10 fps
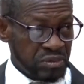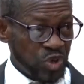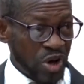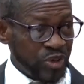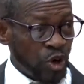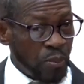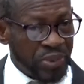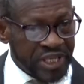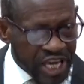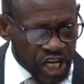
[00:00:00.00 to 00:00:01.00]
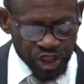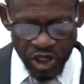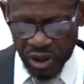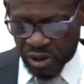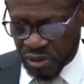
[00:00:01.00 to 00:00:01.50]
You have an
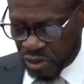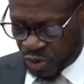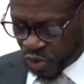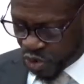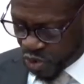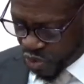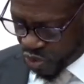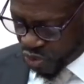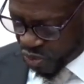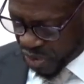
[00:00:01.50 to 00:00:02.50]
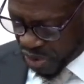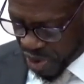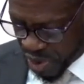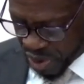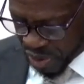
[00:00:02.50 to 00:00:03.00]
obligation to know the
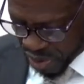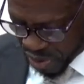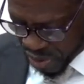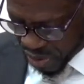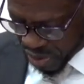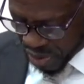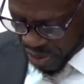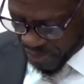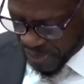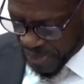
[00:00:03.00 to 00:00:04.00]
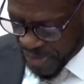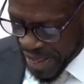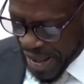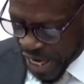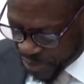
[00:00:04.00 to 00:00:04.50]
law.
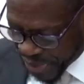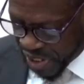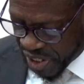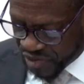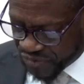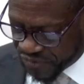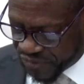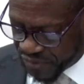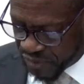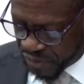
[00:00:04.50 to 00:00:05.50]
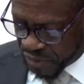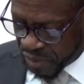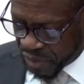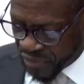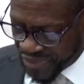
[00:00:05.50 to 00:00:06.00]
I believe
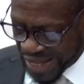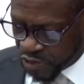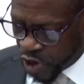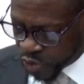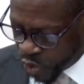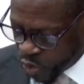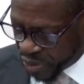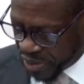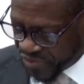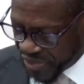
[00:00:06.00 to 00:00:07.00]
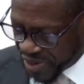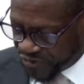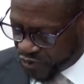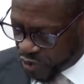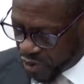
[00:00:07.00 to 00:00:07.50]
that not only,
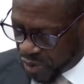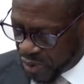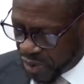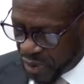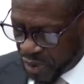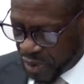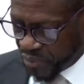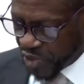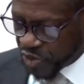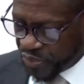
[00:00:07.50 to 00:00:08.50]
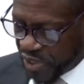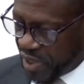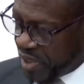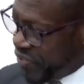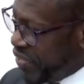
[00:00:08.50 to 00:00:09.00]
therefore, we
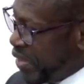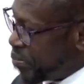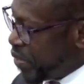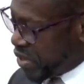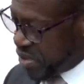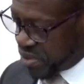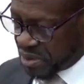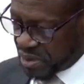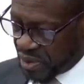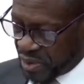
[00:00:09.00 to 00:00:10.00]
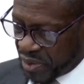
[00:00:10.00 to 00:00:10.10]
must